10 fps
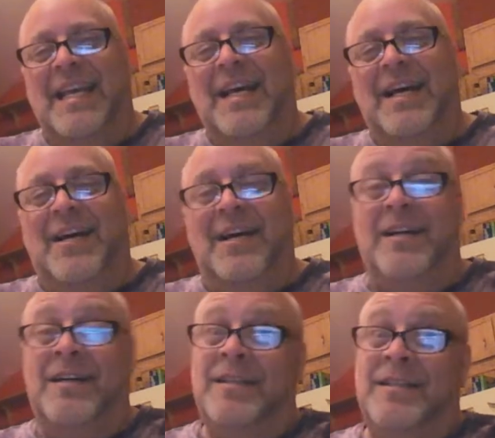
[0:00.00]

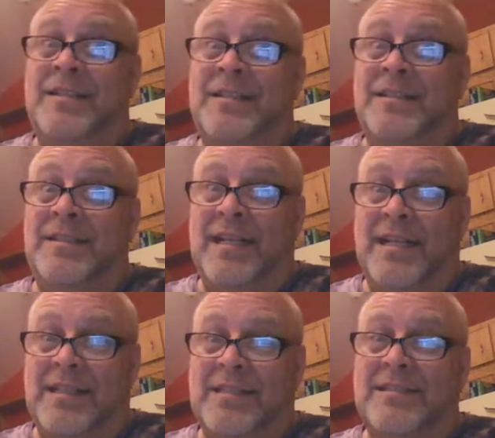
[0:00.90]
Oh, I
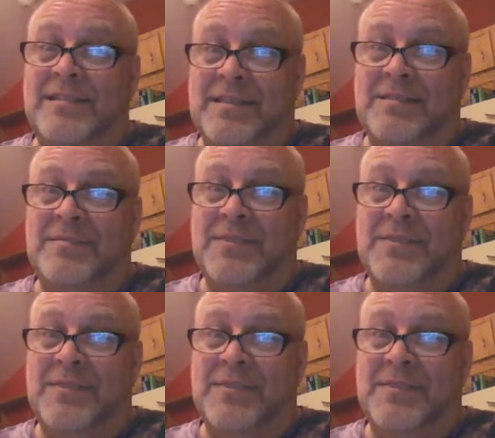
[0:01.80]
had some